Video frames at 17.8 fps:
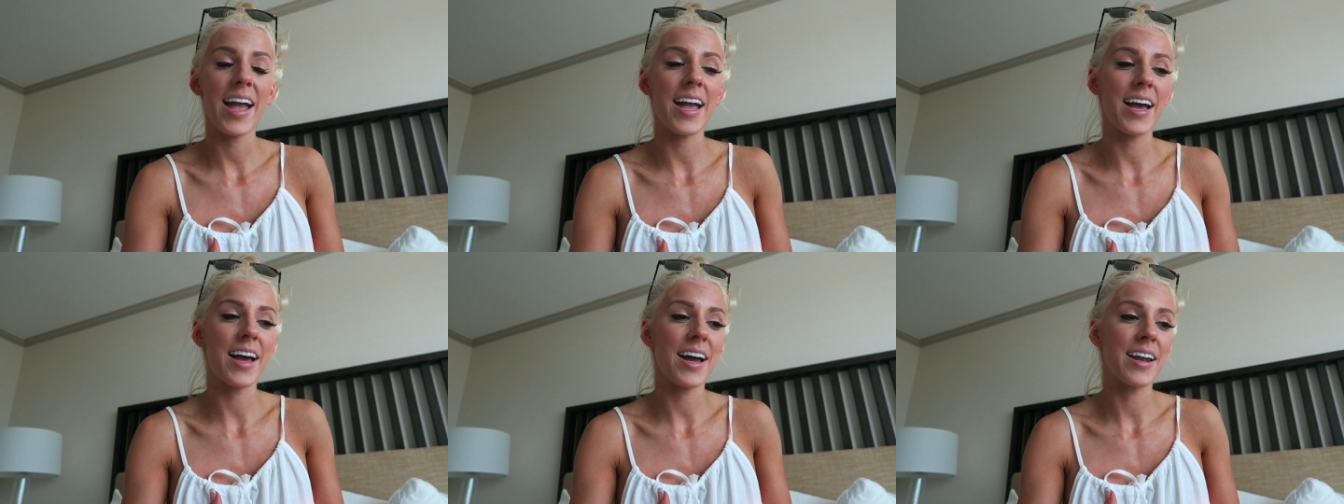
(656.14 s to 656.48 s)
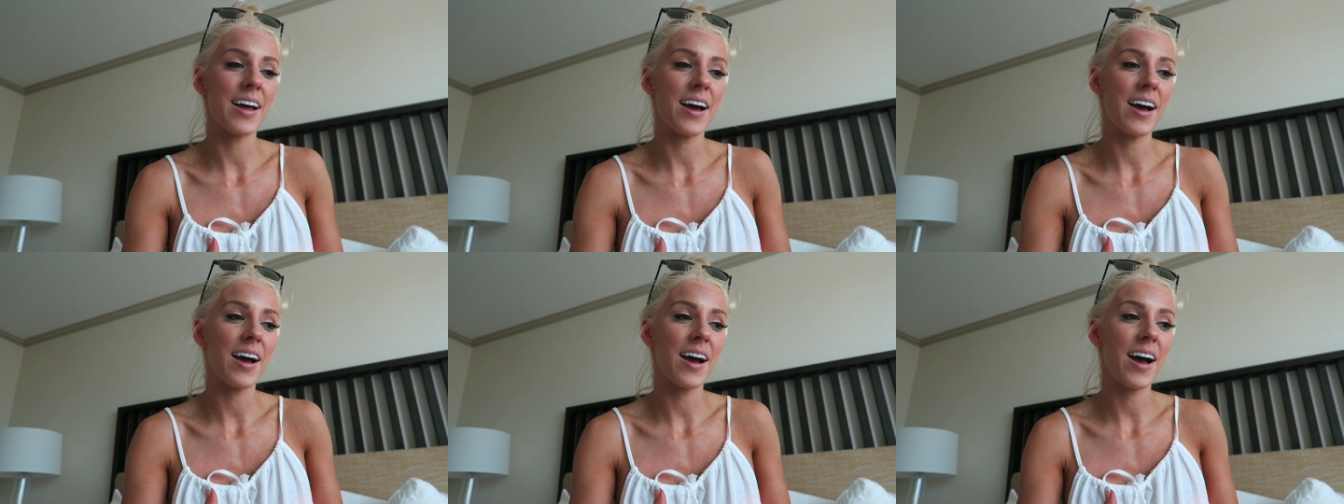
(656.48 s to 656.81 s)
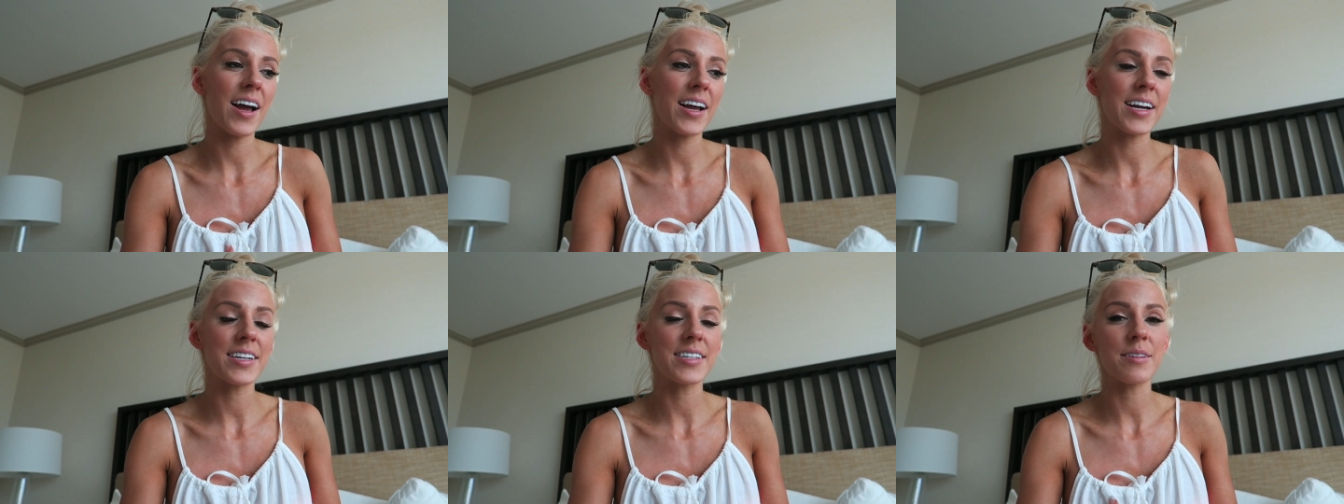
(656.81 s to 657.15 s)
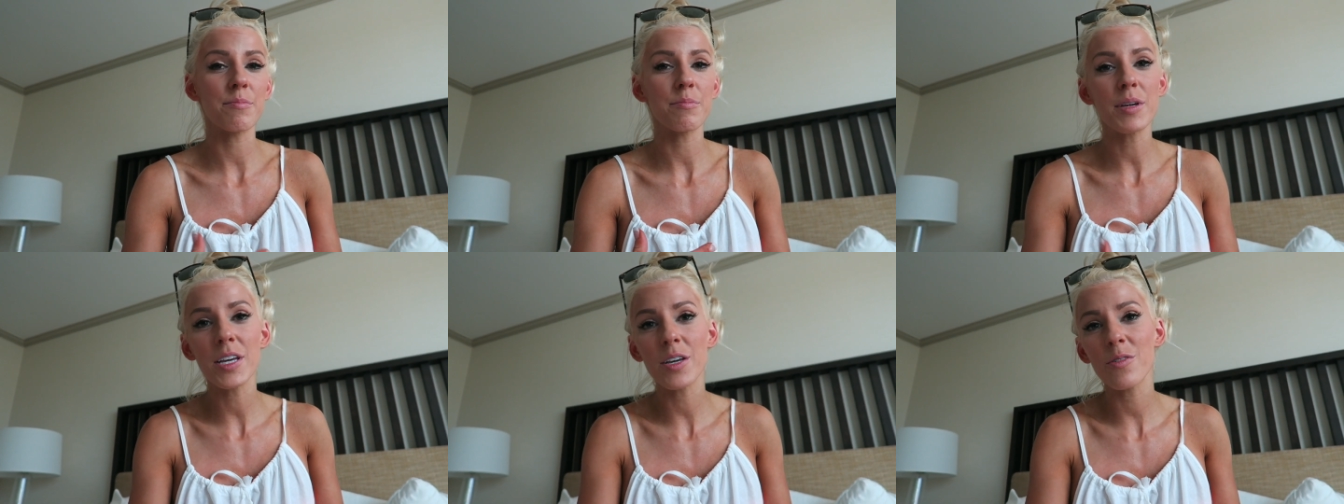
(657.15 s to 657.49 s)
and I get to
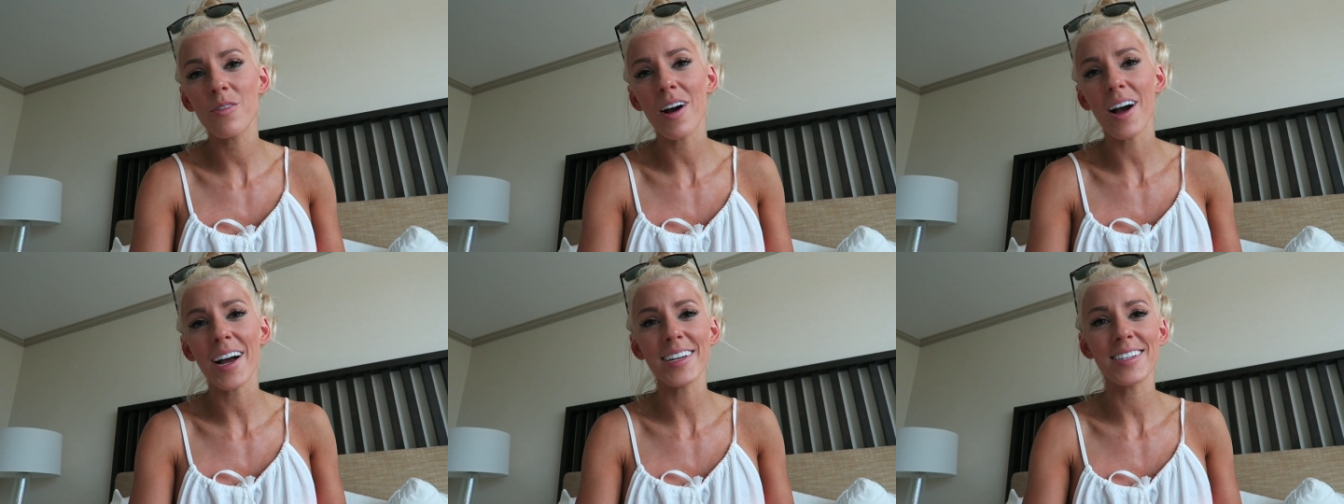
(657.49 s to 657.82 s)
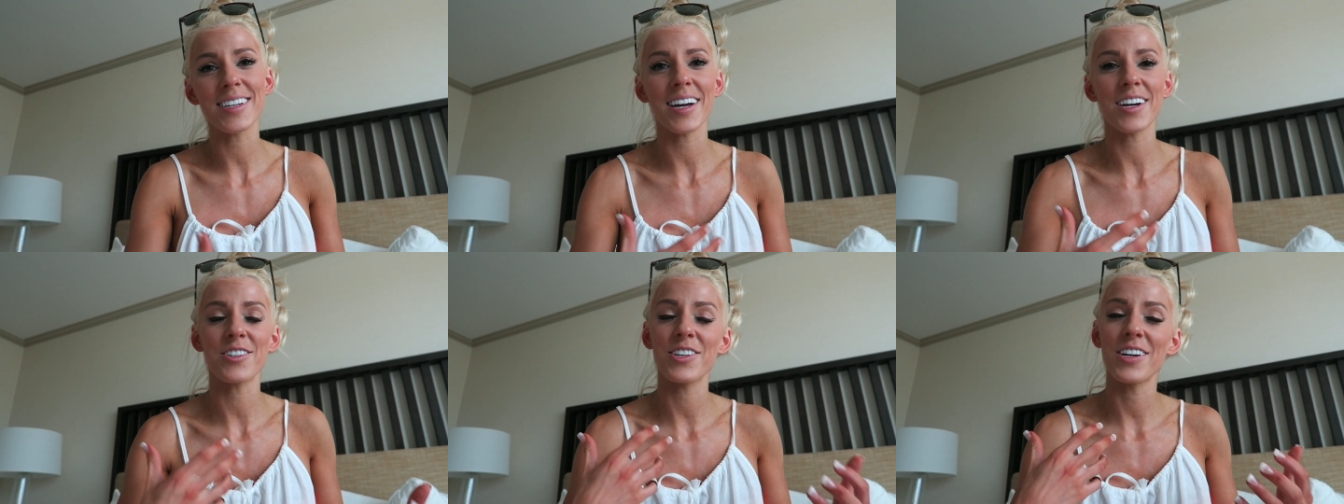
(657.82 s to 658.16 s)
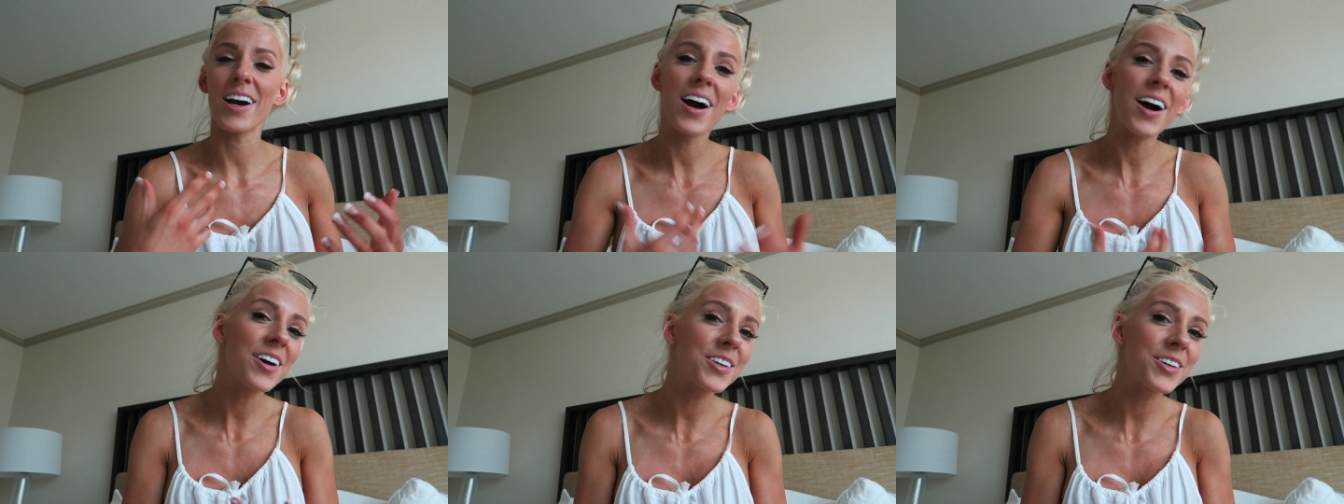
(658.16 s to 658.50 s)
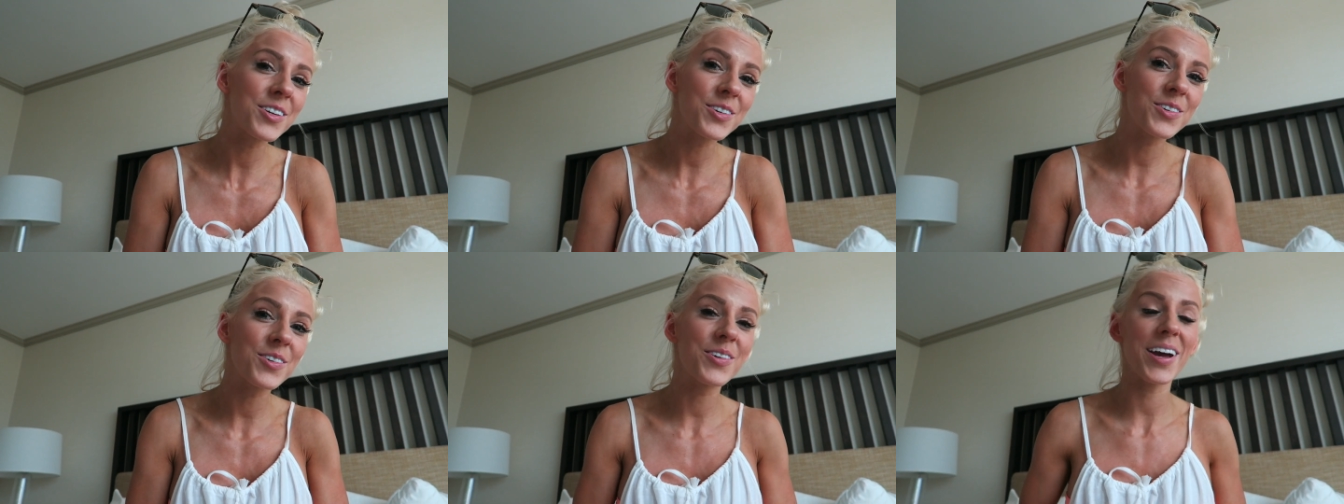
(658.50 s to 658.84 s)
meet you guys and actually hug
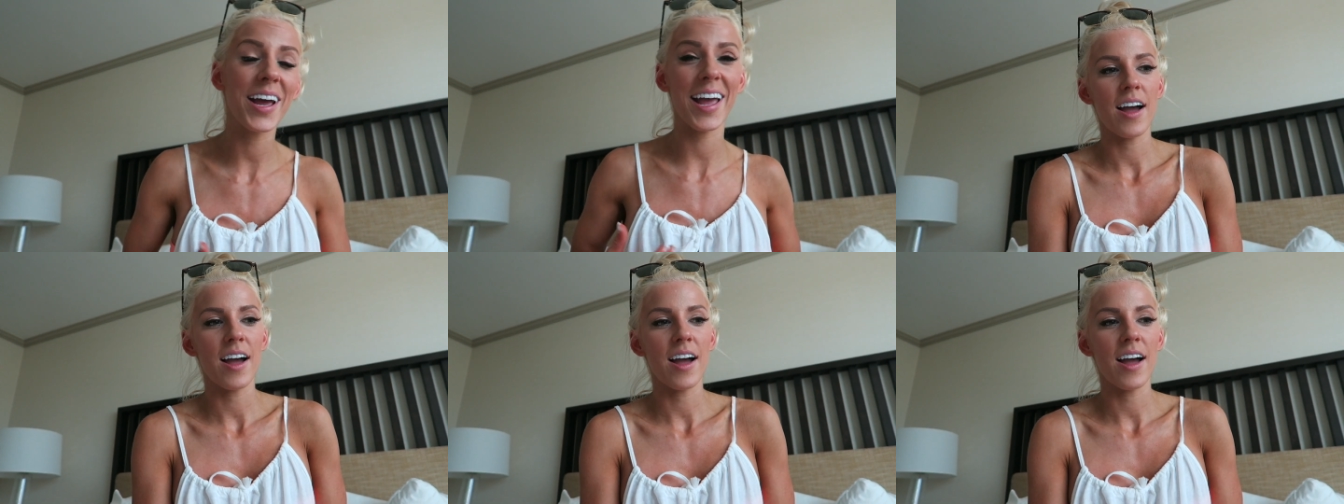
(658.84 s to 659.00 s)
you.